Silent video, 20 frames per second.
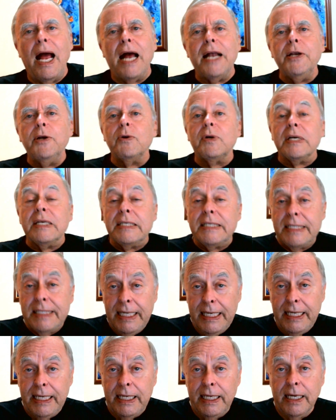and you can
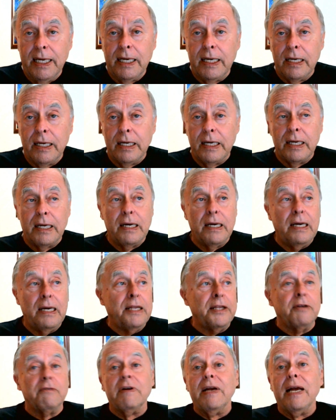see
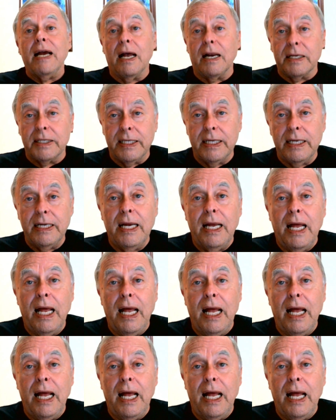the reality,